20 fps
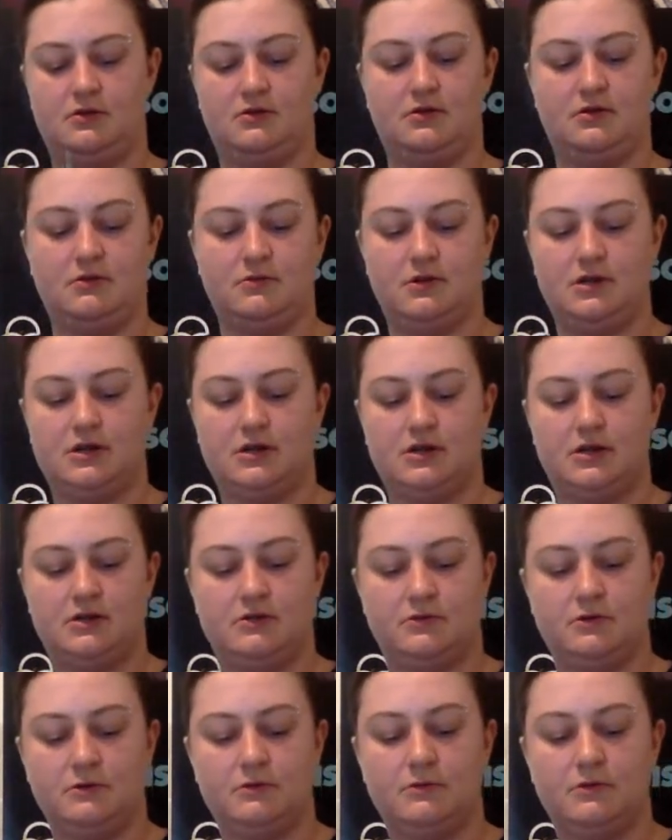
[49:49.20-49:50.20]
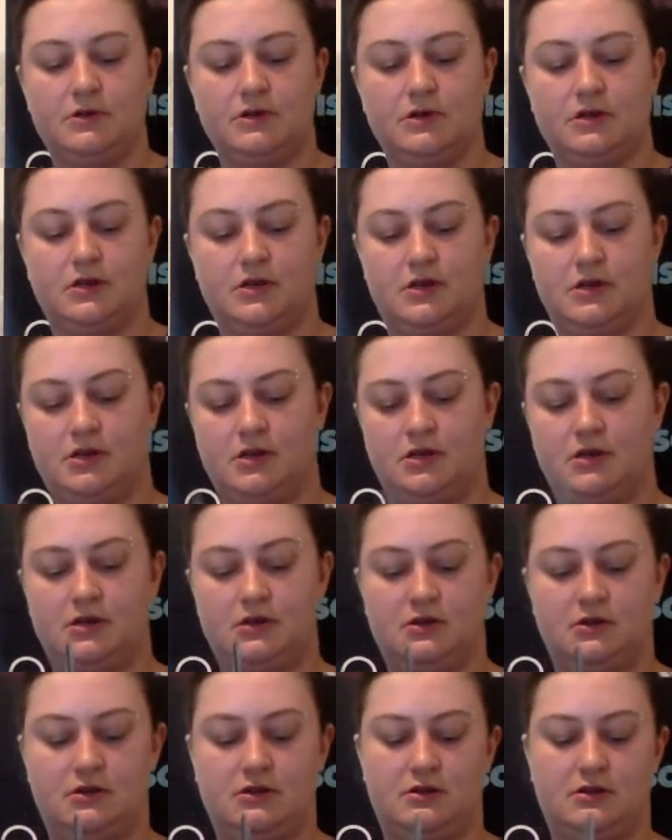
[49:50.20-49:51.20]
We're
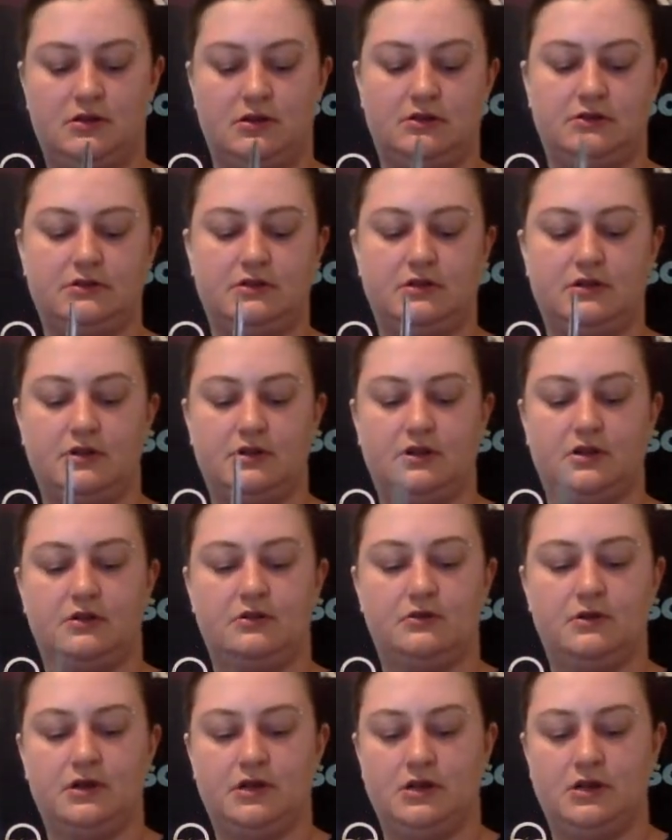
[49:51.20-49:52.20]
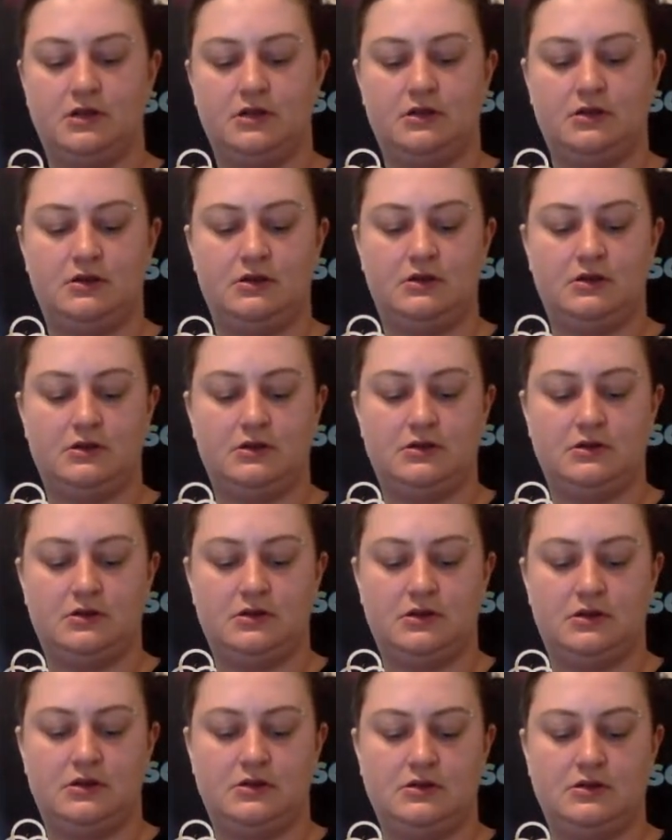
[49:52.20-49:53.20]
working. Things are going.
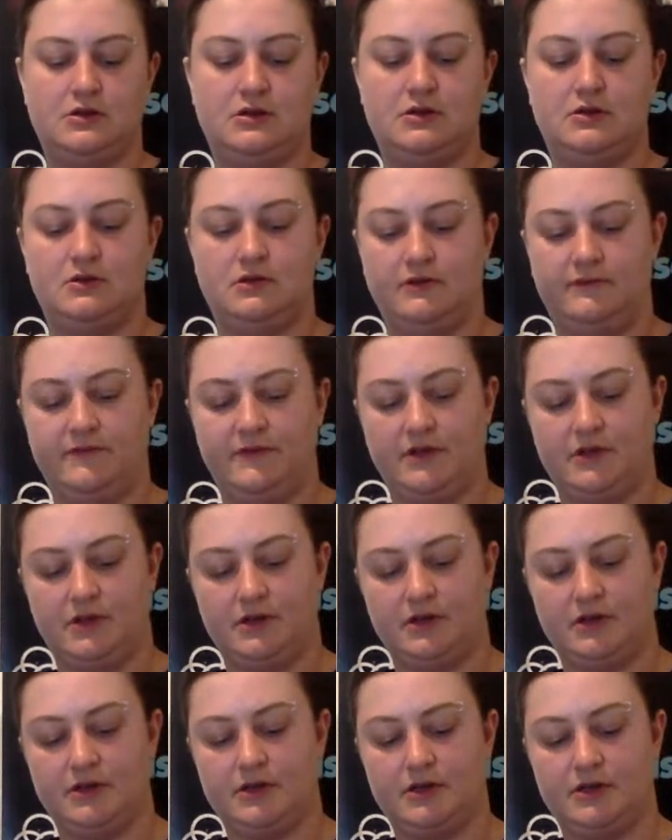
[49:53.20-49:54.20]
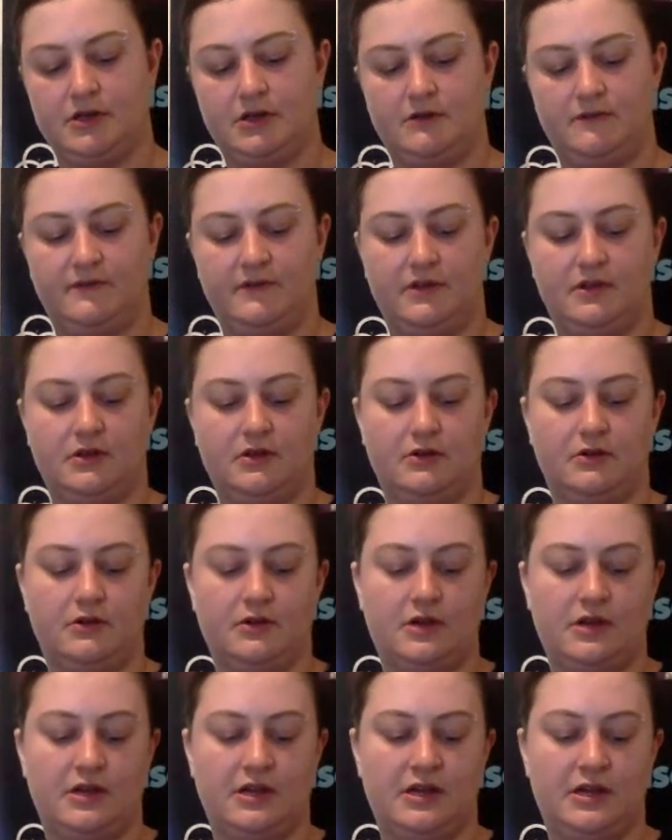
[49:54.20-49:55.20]
Feeling good, feeling
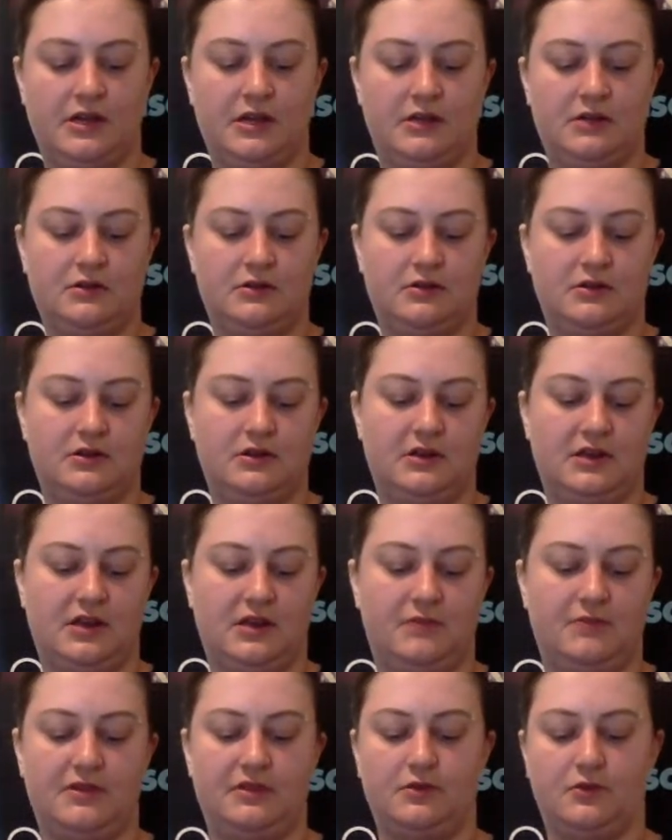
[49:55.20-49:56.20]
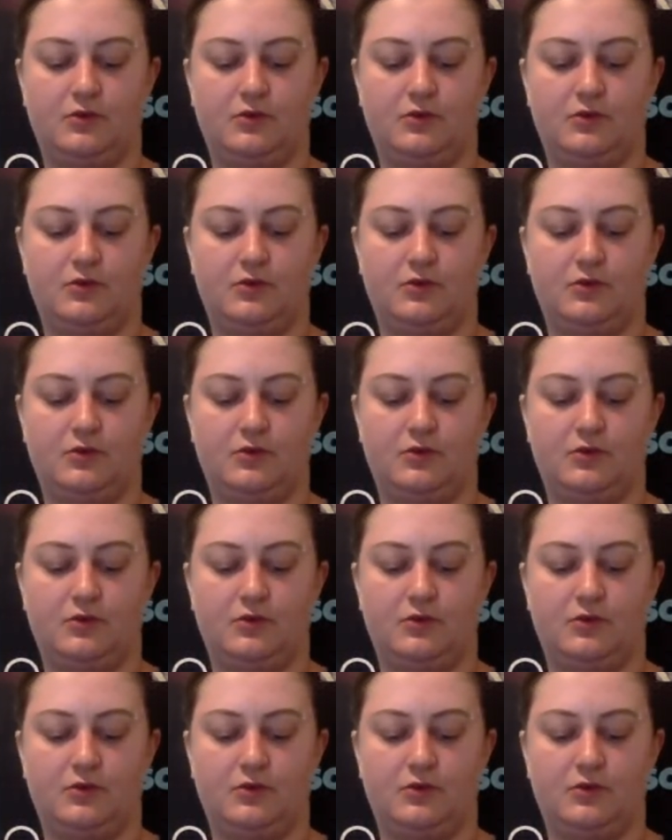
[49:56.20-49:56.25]
great, helping the